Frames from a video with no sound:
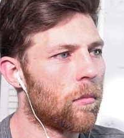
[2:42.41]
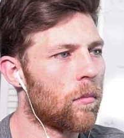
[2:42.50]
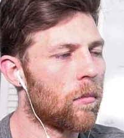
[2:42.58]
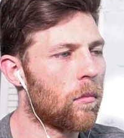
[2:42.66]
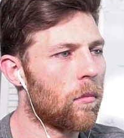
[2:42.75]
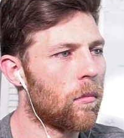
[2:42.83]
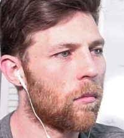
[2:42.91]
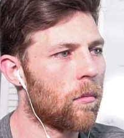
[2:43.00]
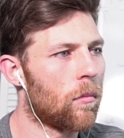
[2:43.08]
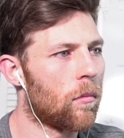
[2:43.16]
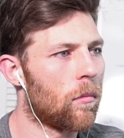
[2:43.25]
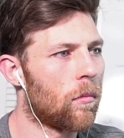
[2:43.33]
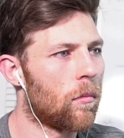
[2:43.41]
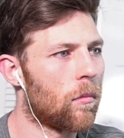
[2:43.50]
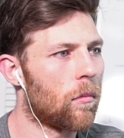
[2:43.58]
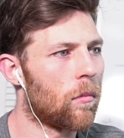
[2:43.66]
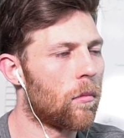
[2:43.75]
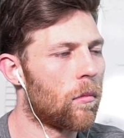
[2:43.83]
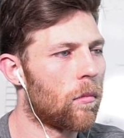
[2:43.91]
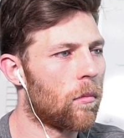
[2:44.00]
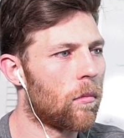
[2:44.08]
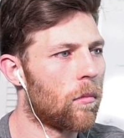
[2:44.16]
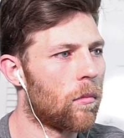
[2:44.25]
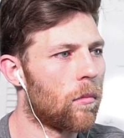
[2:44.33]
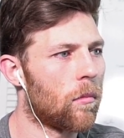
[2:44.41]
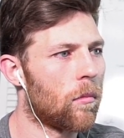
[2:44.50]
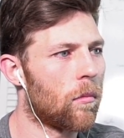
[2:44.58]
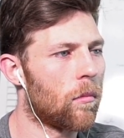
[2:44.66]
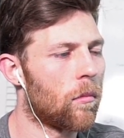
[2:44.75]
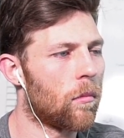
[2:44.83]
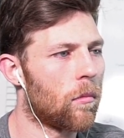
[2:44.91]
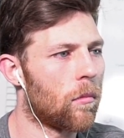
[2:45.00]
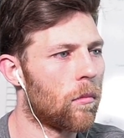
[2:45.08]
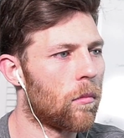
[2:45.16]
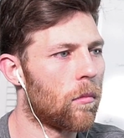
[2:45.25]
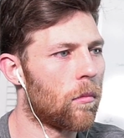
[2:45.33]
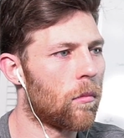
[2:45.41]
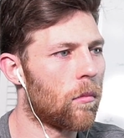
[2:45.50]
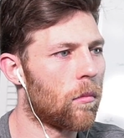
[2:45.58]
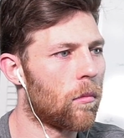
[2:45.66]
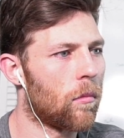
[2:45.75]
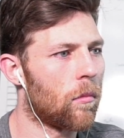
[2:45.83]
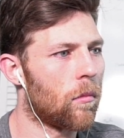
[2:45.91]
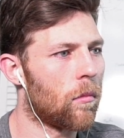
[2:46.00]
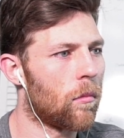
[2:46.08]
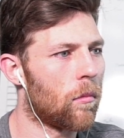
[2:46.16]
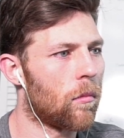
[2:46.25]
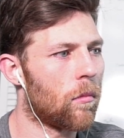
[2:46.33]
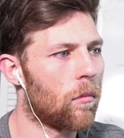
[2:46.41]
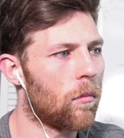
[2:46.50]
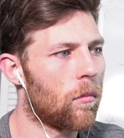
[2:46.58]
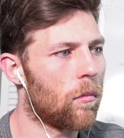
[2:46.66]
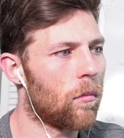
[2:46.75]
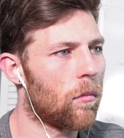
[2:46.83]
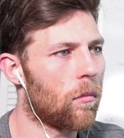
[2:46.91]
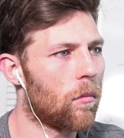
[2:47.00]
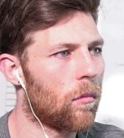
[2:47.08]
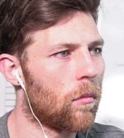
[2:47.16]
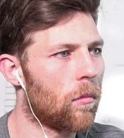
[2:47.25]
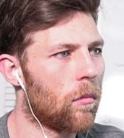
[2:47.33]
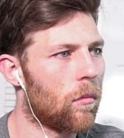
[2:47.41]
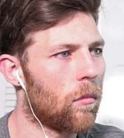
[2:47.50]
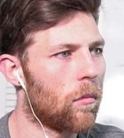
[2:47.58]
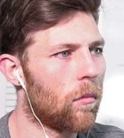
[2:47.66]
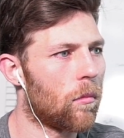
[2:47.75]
The person shown says nothing.